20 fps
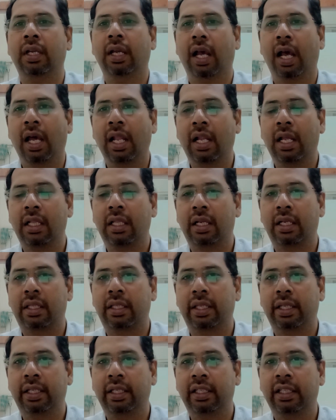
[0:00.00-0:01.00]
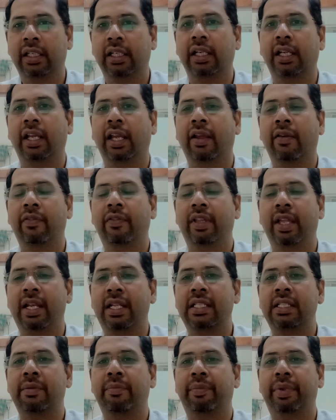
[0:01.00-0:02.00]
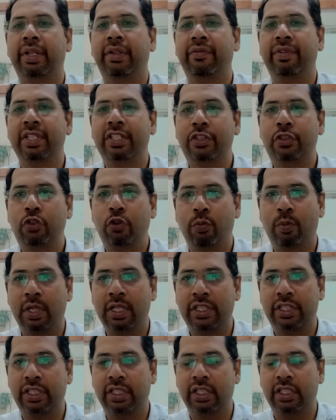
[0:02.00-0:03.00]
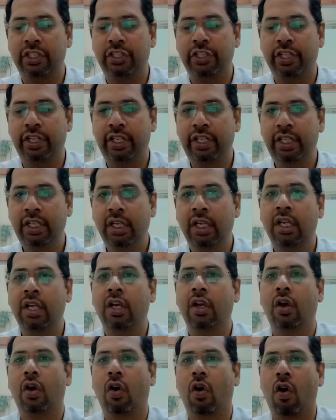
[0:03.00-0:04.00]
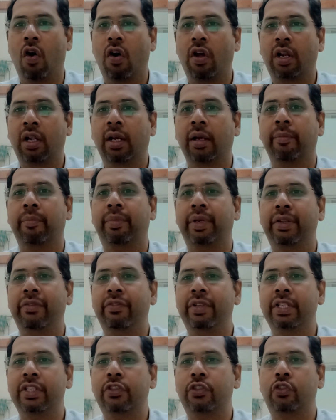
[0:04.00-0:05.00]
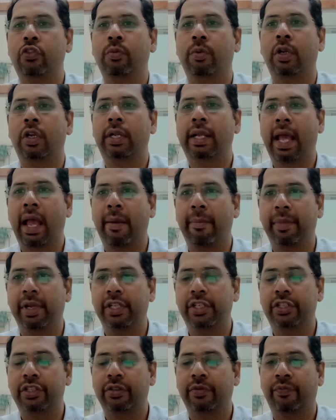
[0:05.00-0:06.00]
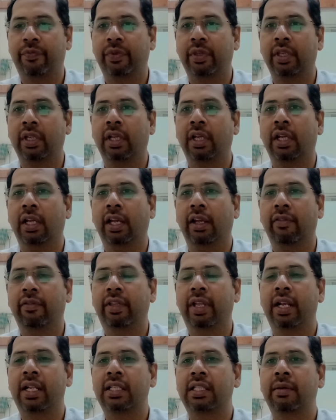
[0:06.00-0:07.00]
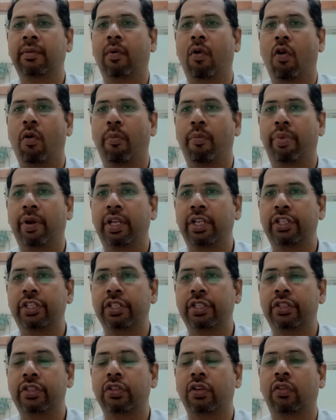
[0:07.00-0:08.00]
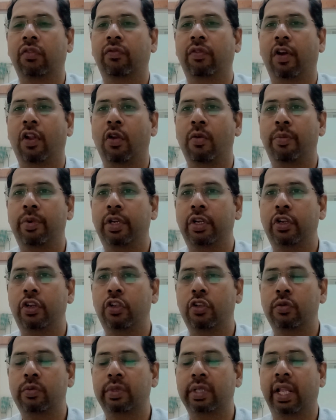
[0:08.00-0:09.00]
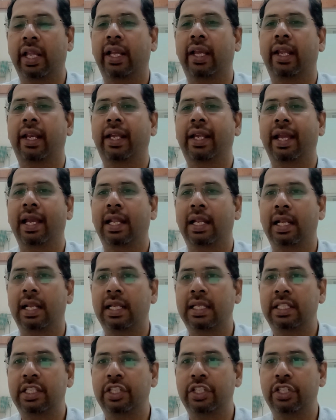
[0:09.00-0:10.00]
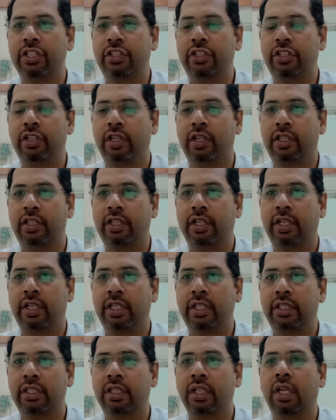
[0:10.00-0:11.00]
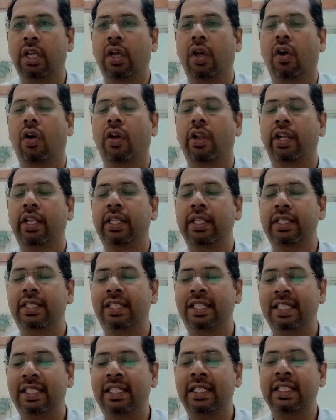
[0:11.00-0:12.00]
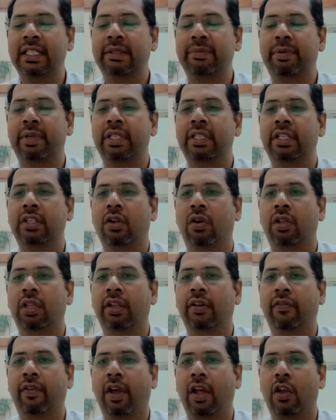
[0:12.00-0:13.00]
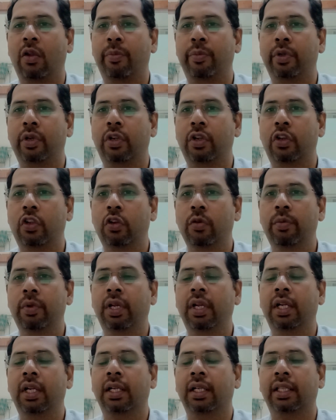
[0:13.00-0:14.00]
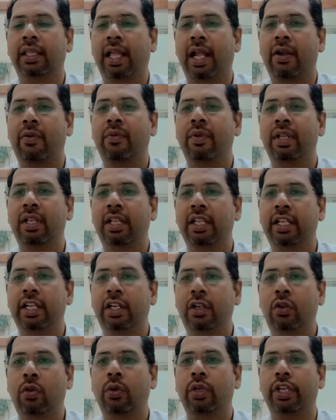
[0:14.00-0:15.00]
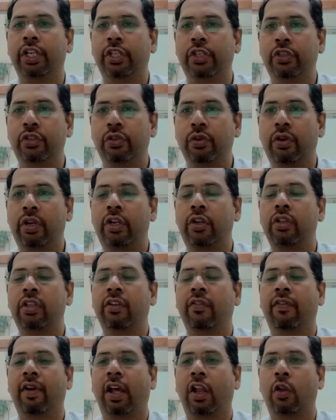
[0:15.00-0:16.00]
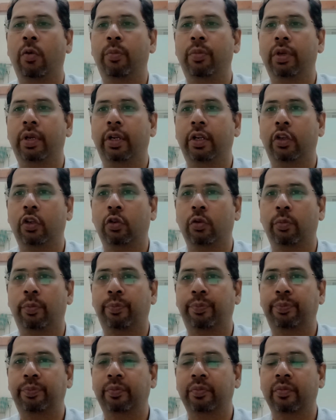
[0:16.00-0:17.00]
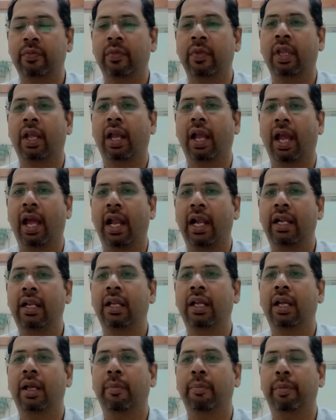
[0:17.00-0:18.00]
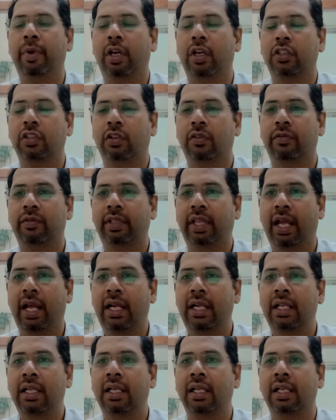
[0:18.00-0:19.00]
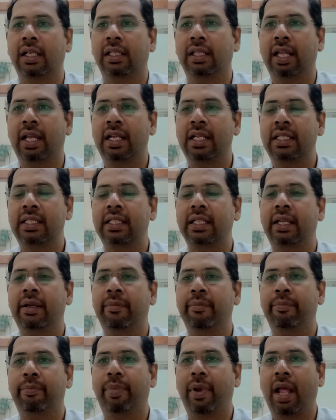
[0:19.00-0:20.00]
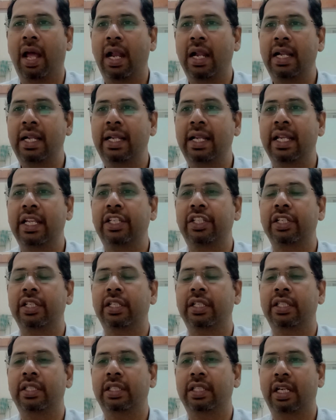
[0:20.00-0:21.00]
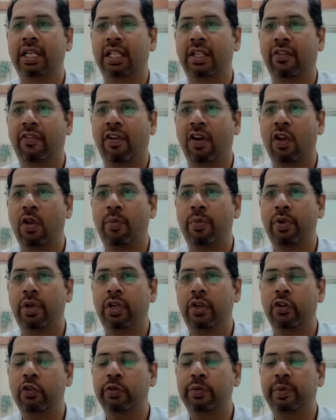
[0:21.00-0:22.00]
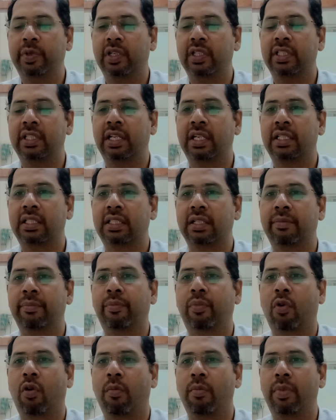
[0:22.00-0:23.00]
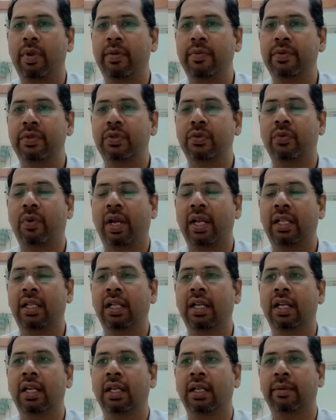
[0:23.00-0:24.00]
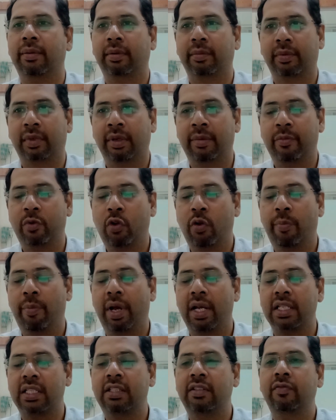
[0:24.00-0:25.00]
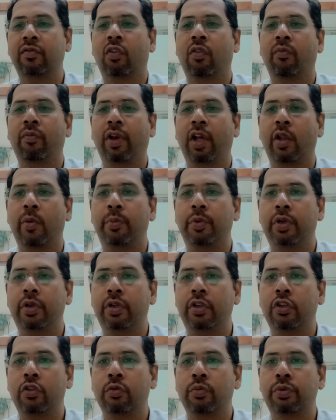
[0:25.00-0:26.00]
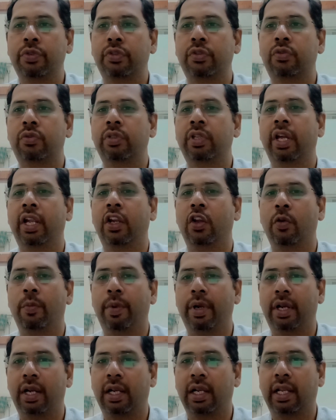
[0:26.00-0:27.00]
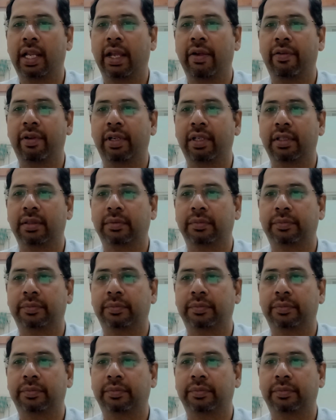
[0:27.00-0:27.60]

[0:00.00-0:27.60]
Another thing, if there is a previous tubal surgery or previous tubal damage. If there are some operations on fallopian tubes like recanalization surgeries or any stitches present on the fallopian tube, that will lead to injury to the fallopian tube, and because of that there is implantation inside the fallopian tubes because there are some problems while embryo passing from fallopian tubes to the endometrial cavity.